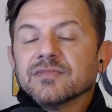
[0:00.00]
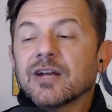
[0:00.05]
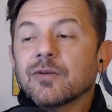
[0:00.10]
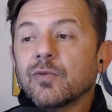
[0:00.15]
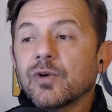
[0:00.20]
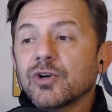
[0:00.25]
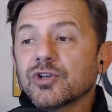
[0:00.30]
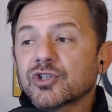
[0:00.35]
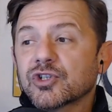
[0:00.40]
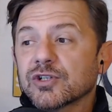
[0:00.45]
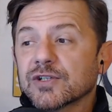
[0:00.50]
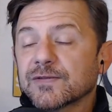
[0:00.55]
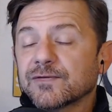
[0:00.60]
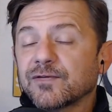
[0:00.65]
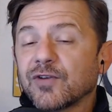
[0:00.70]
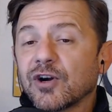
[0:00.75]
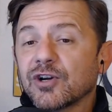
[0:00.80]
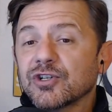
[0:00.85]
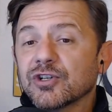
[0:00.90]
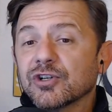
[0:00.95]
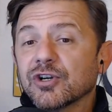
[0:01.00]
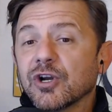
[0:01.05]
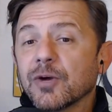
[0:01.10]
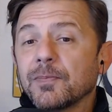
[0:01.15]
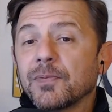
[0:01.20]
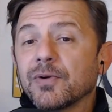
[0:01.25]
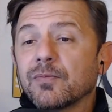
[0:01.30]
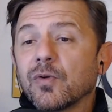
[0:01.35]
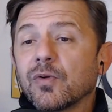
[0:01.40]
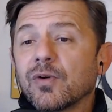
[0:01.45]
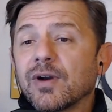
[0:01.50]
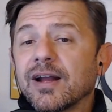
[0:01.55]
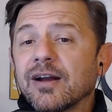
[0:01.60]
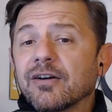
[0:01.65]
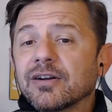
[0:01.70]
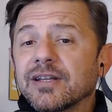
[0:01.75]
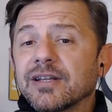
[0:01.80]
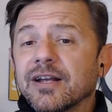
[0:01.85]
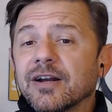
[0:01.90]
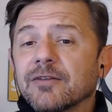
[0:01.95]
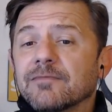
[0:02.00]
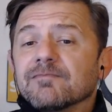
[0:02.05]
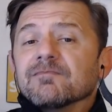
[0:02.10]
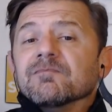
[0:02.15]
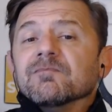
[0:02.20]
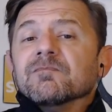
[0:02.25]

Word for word: and once you're as far as you can go, put more air in there.